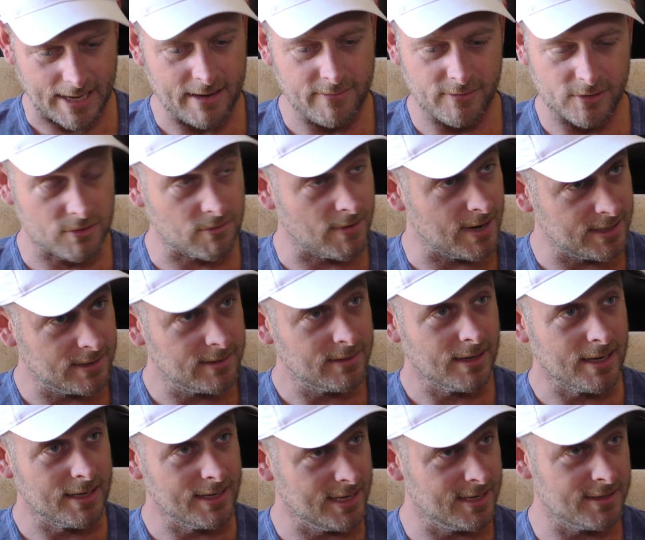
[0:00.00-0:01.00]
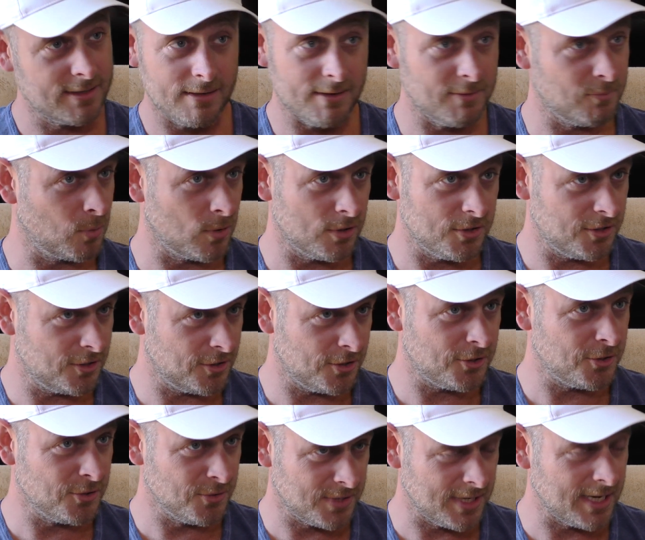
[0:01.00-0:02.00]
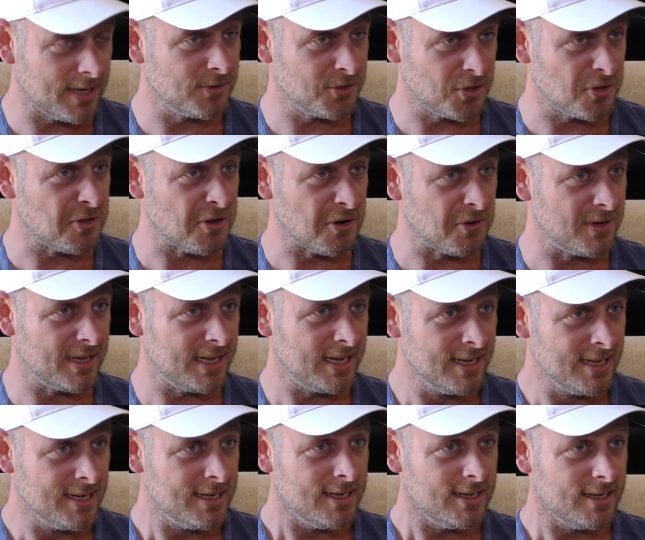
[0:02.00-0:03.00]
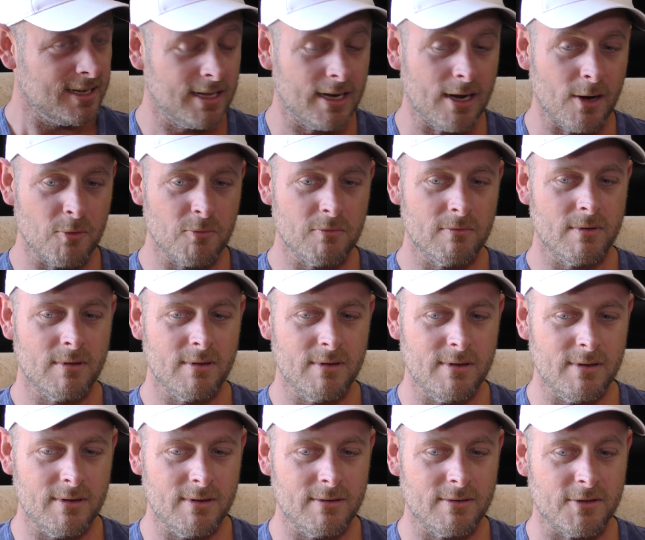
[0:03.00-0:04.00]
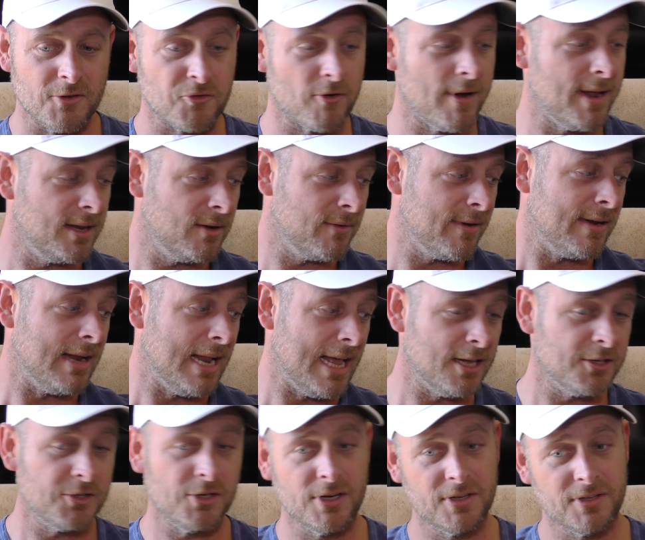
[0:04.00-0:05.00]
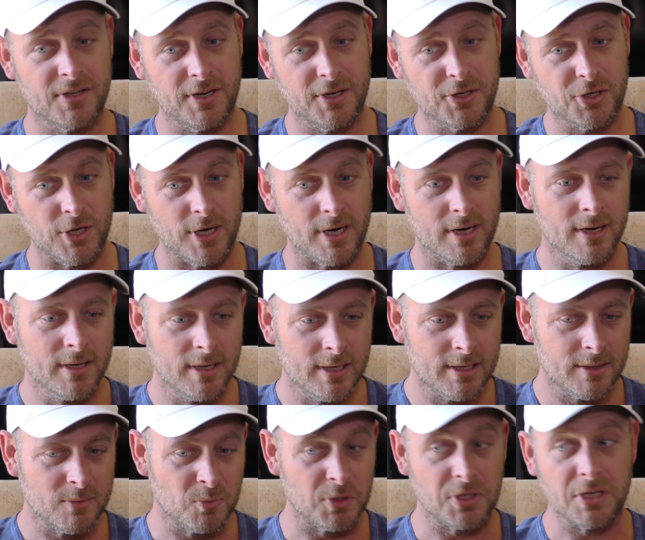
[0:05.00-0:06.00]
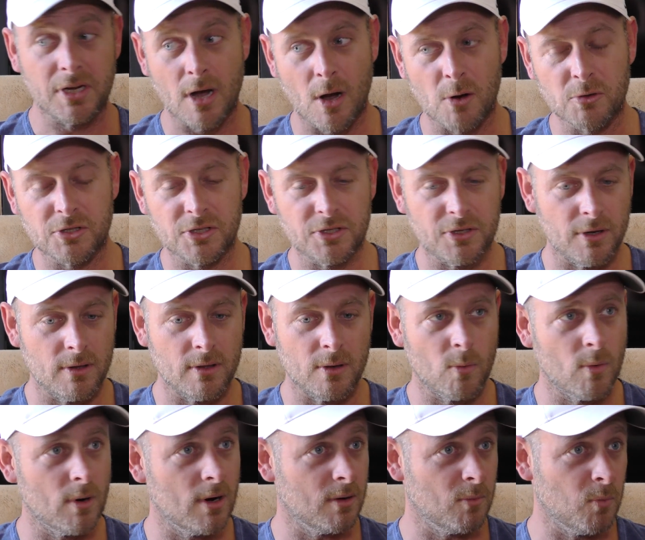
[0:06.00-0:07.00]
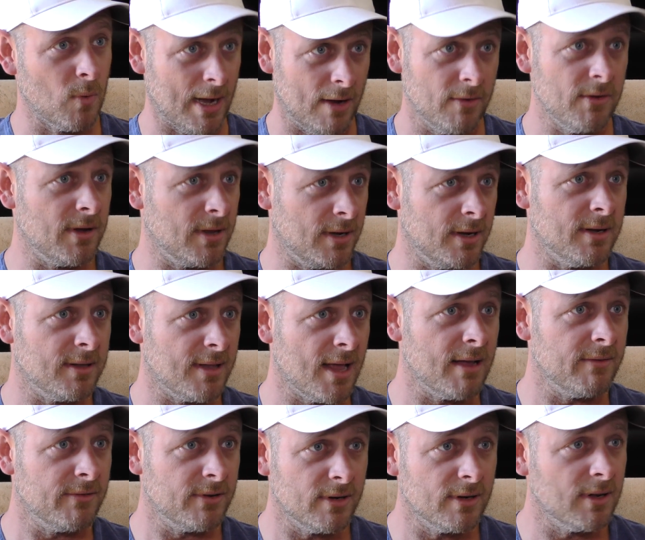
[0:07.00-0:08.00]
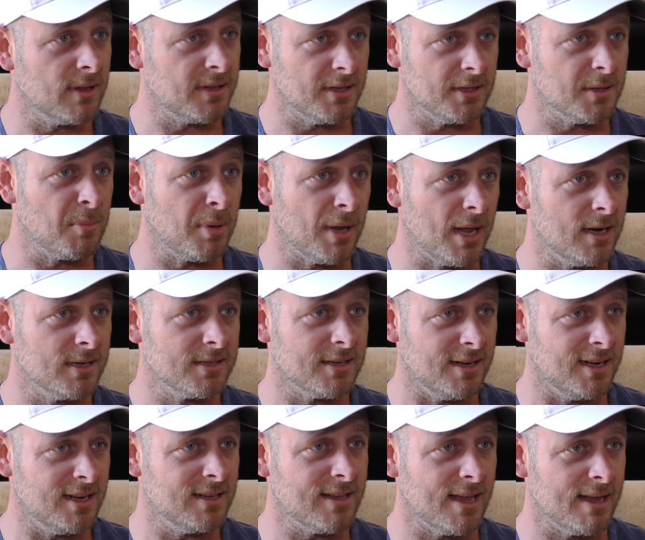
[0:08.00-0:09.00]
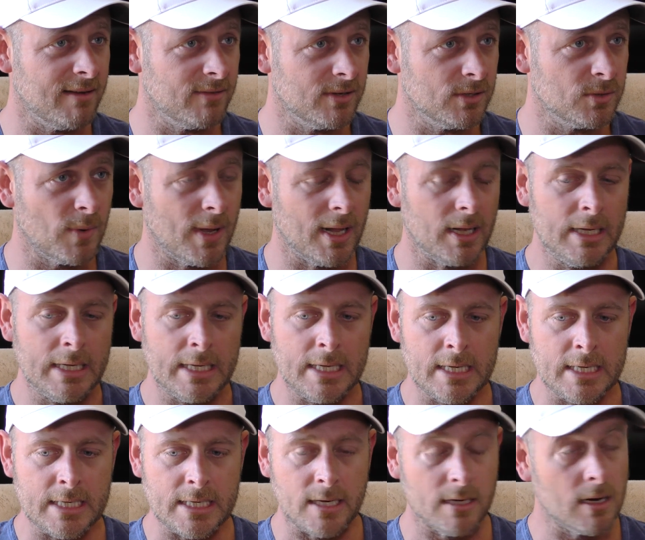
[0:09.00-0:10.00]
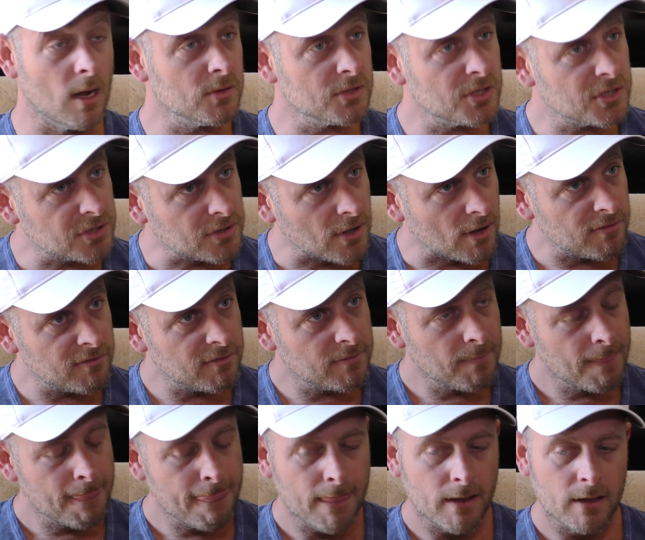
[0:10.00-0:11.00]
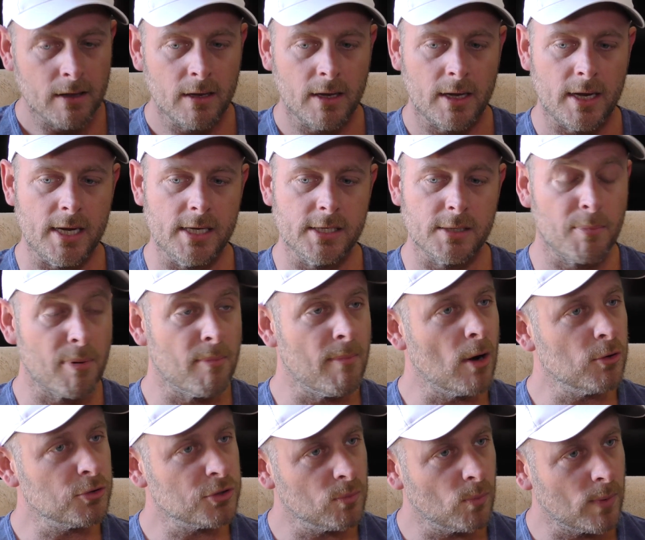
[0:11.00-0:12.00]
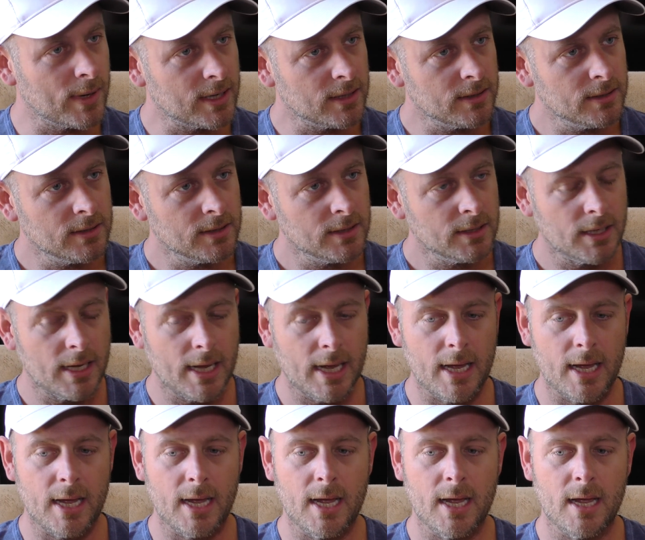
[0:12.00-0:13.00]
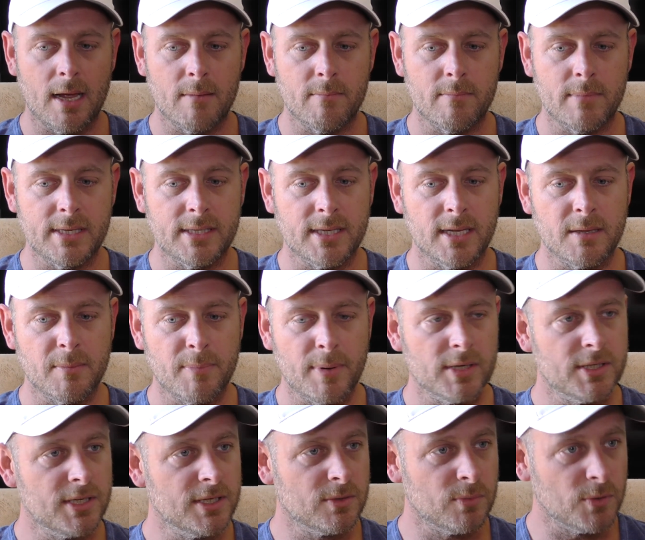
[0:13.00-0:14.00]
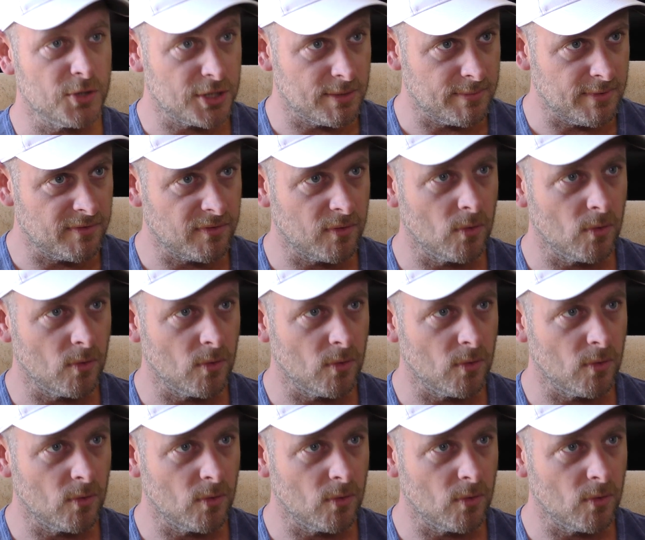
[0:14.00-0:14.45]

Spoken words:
David's great, and he is, the words you just used there is authority. You know, the training ground last year to this year, with the coaches doing their work, wow, you can hear David, and I think the players can hear David as well. He knows his stuff. He's a promotion winner. He did the business with Jimmy